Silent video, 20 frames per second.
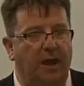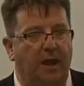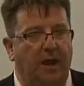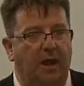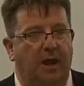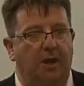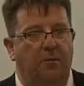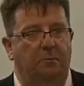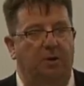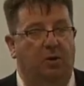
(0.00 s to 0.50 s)

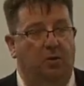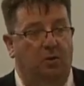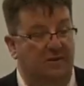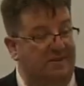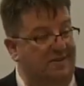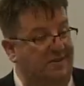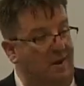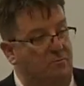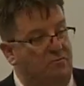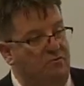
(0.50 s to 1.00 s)
Because
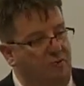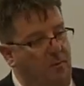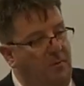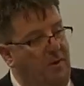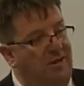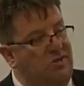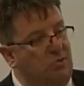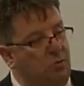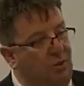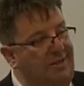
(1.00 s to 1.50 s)
some
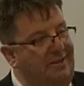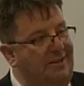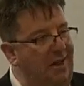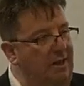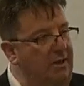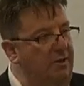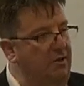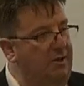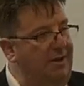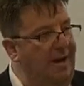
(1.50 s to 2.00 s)
rabbis would tell
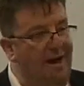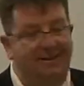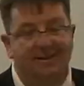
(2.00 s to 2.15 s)
you that